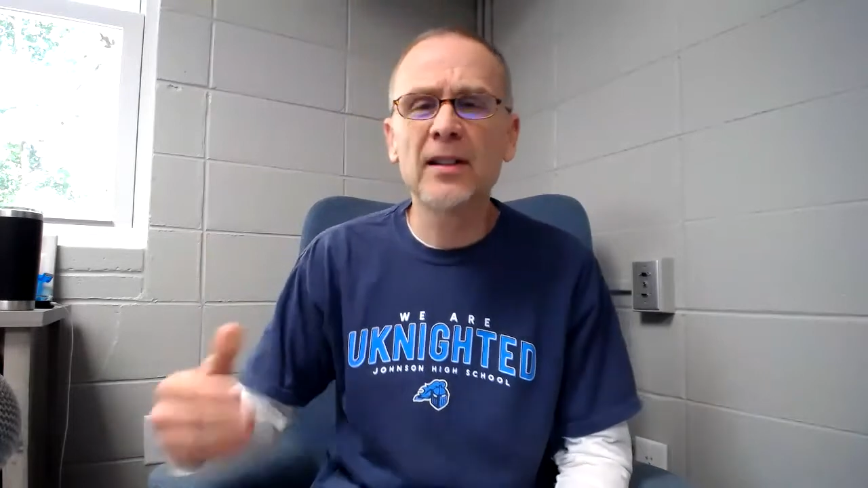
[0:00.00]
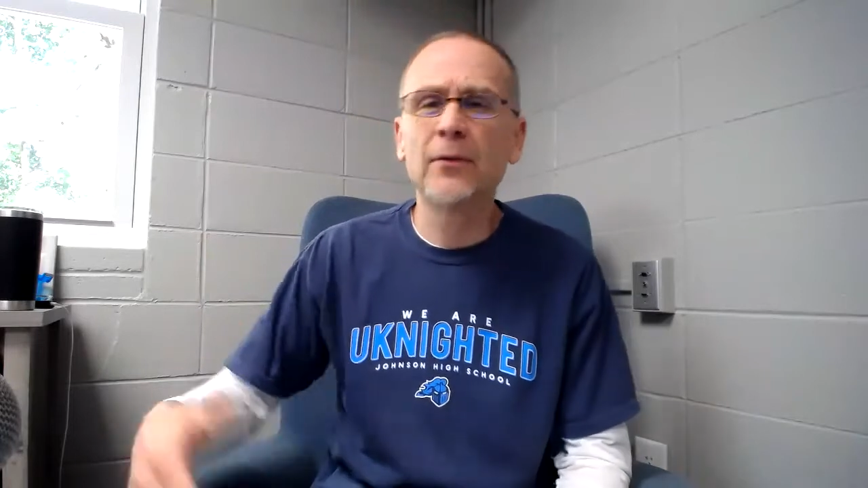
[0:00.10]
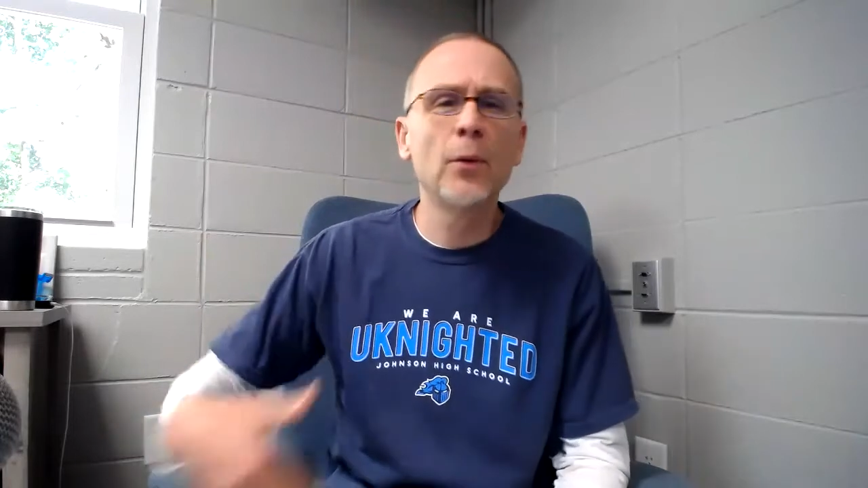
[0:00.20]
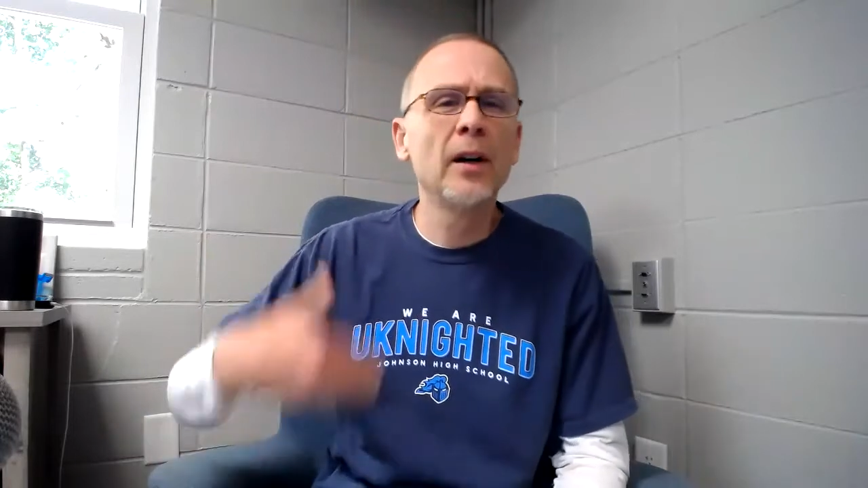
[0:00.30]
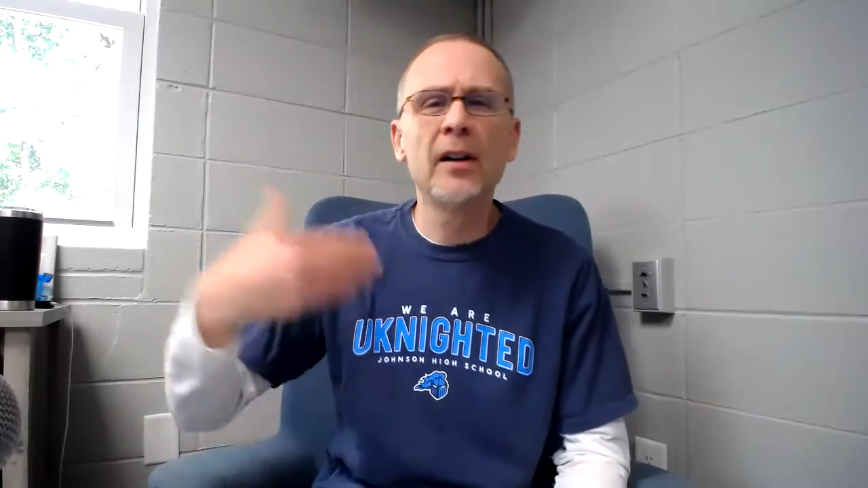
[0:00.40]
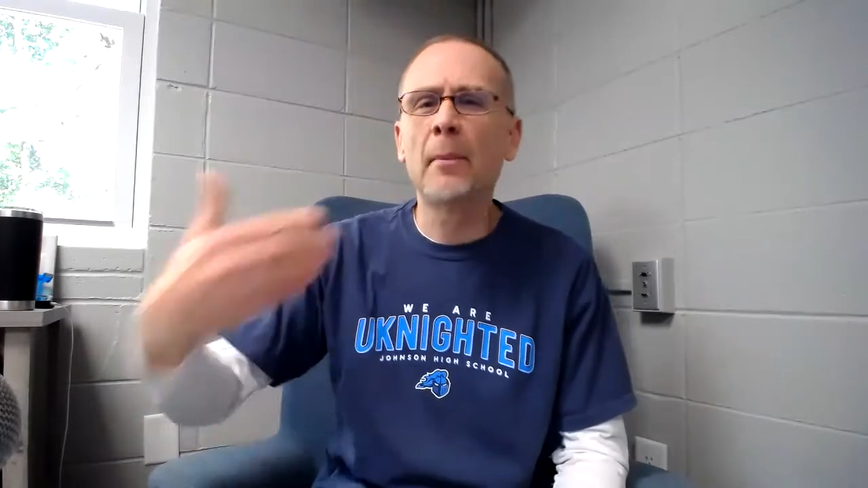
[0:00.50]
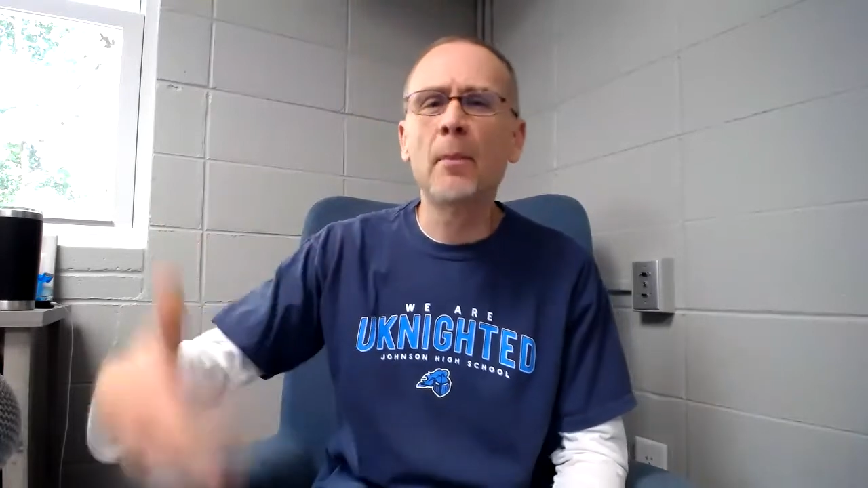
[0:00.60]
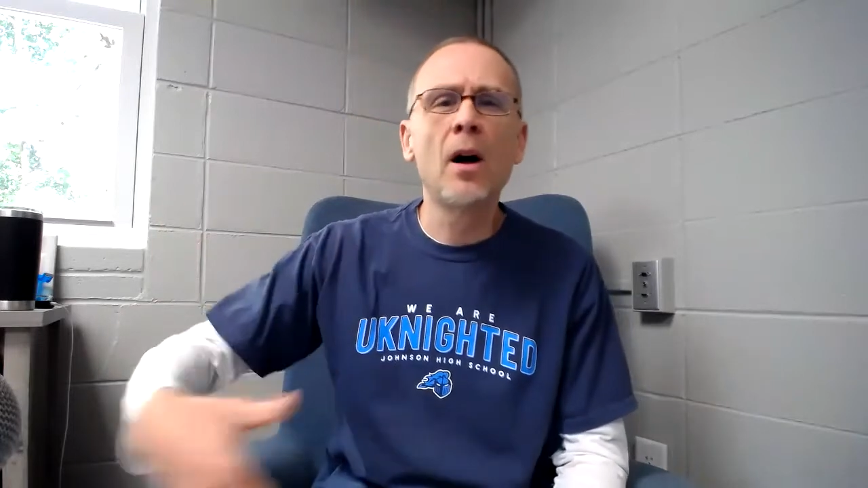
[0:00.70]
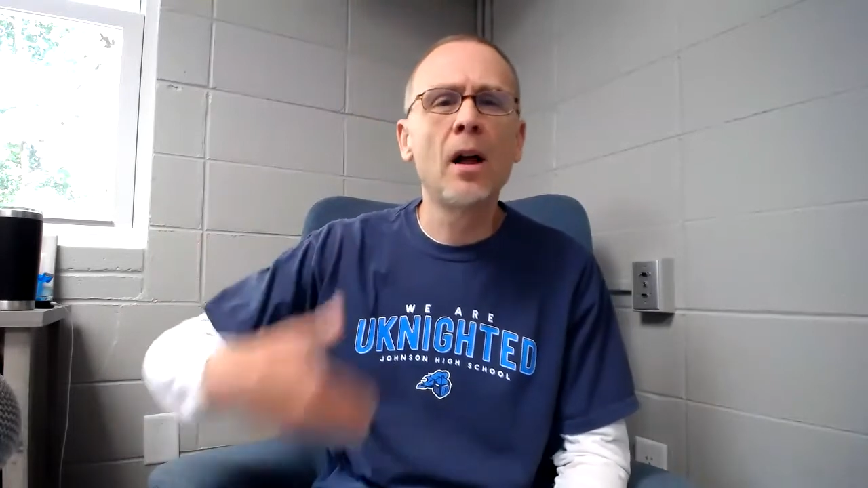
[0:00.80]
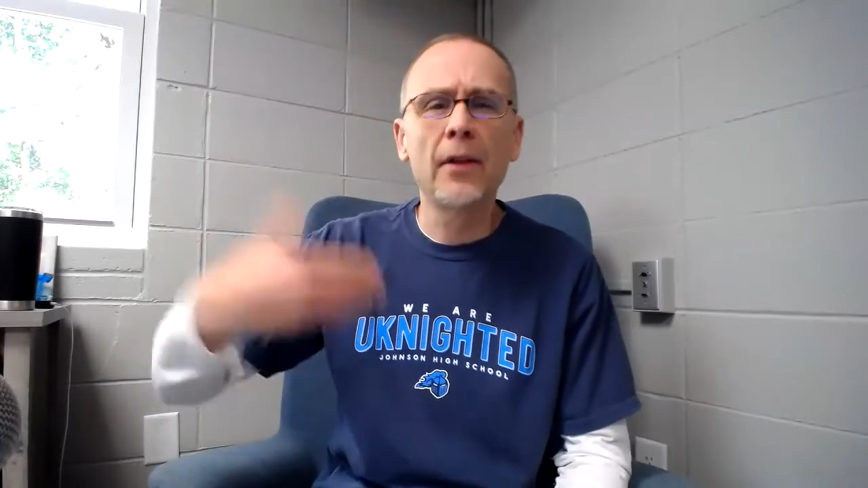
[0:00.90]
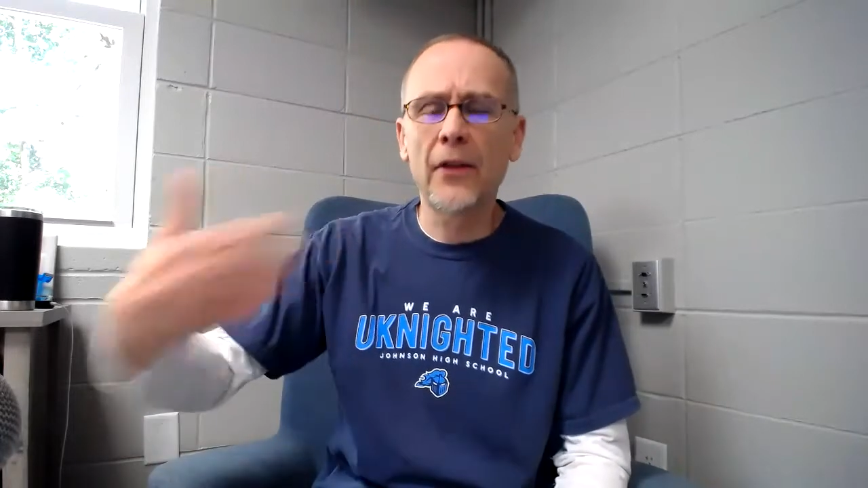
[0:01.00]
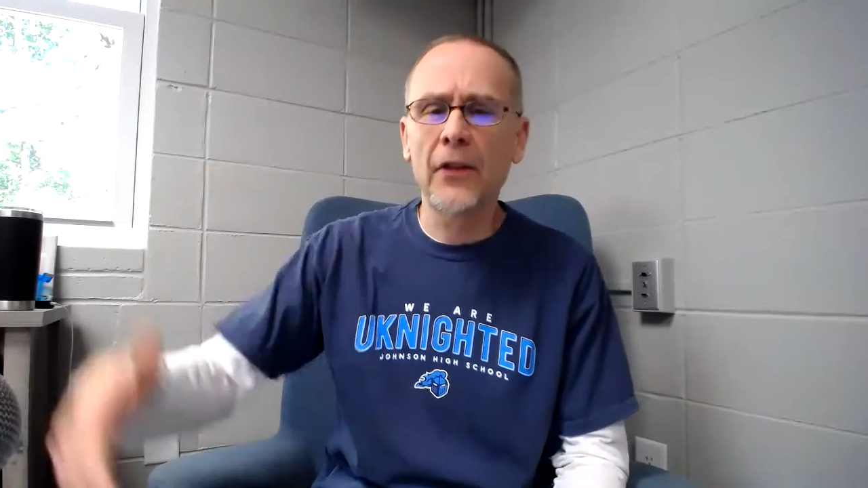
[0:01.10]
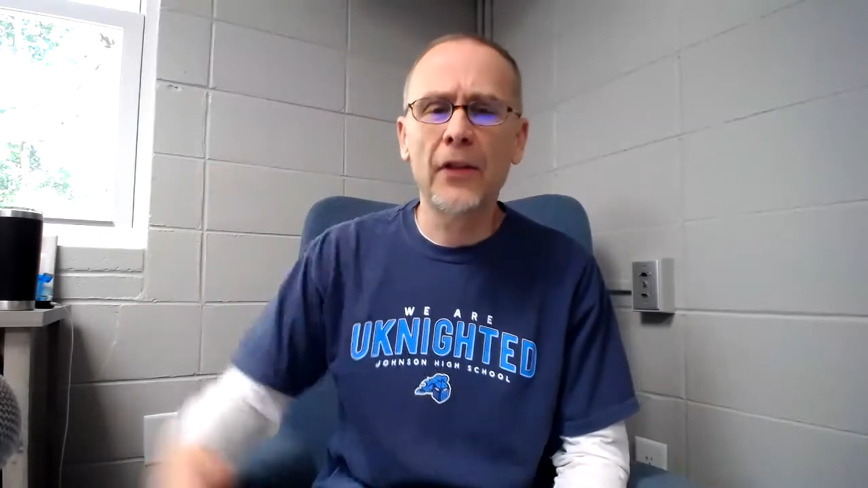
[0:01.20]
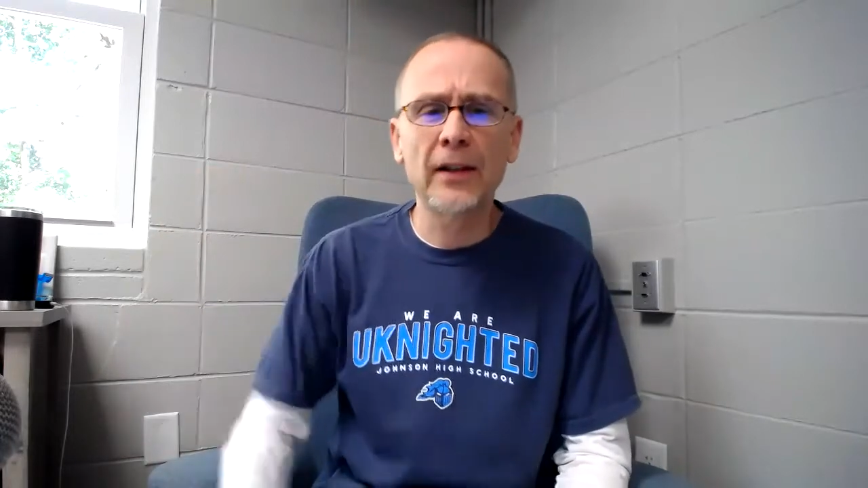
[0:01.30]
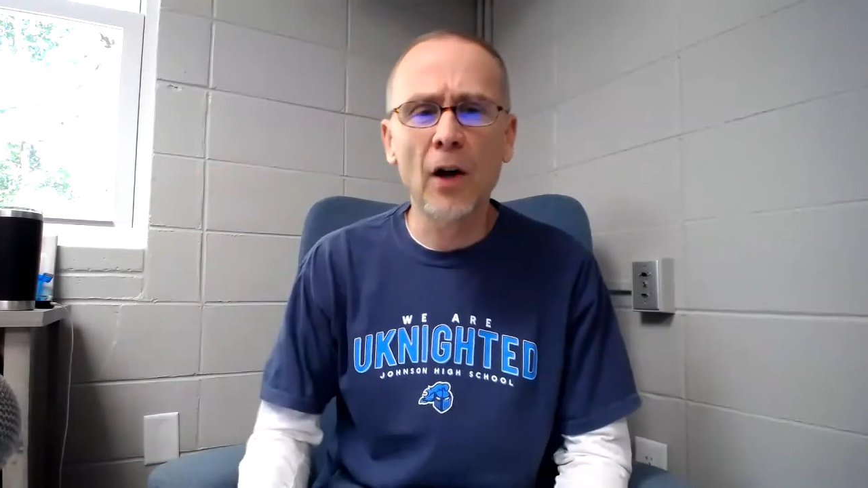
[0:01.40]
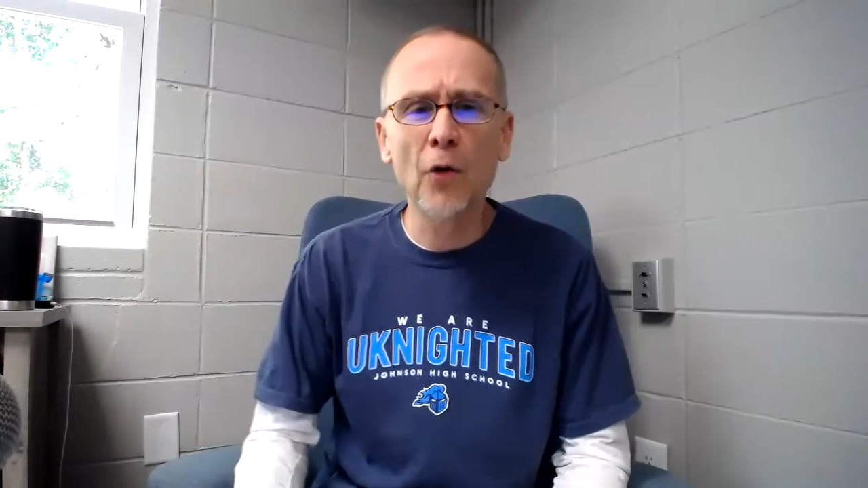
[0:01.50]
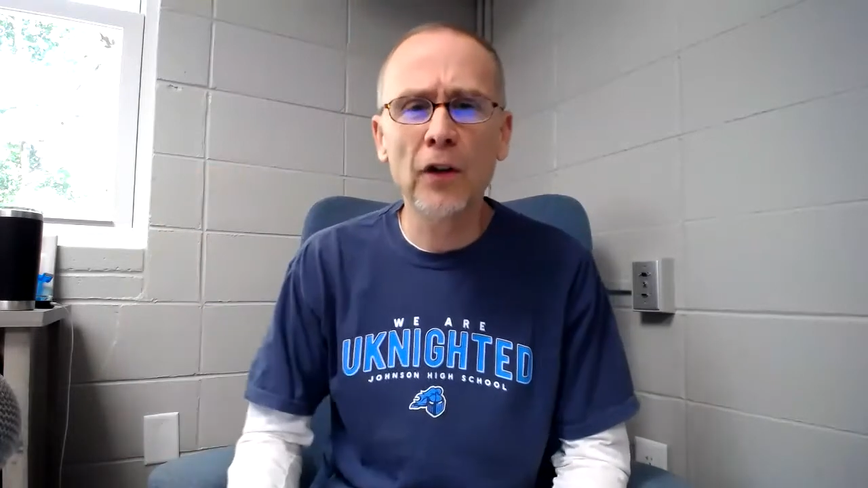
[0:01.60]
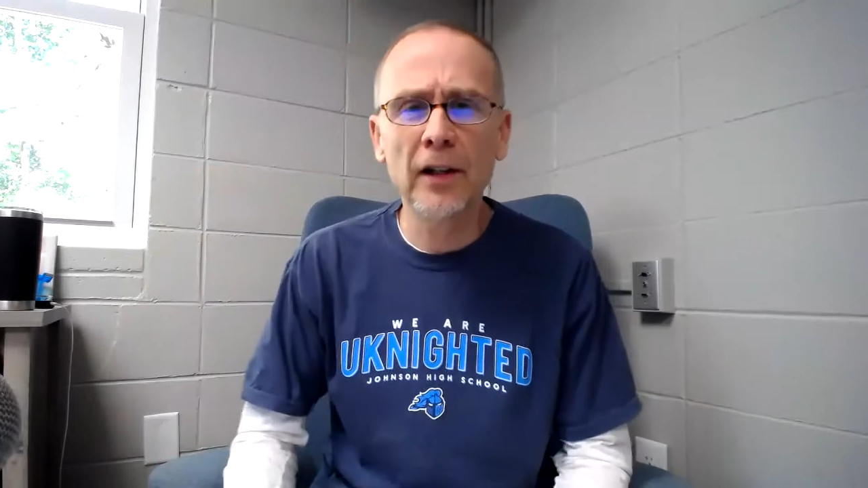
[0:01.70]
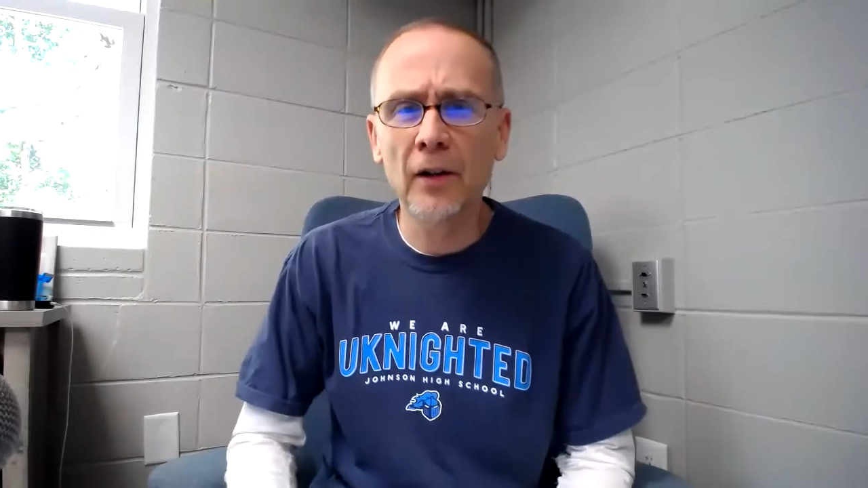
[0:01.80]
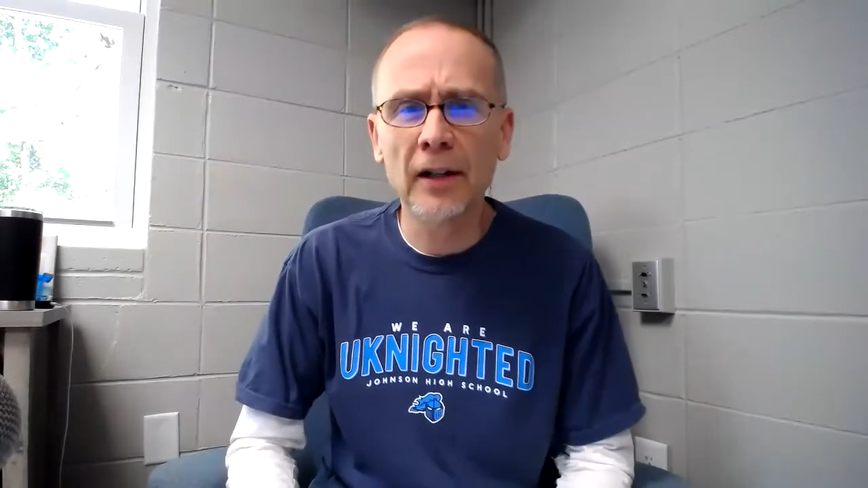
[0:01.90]
If we're in a month that's
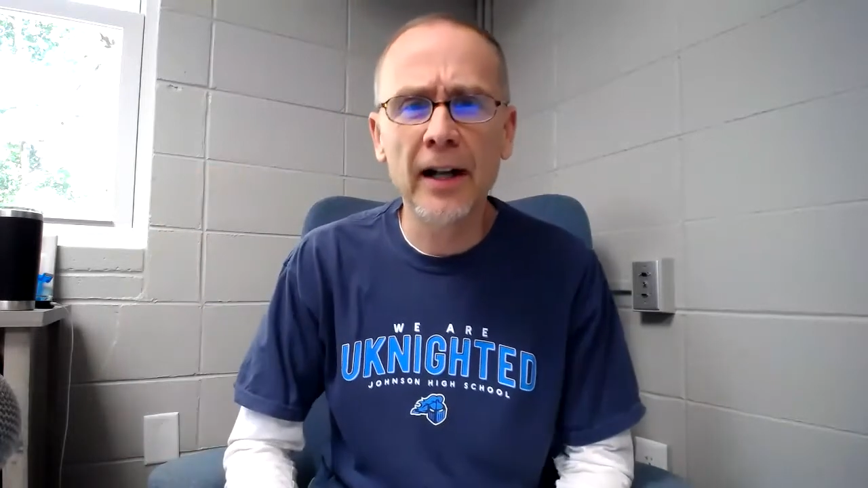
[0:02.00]
hopefully going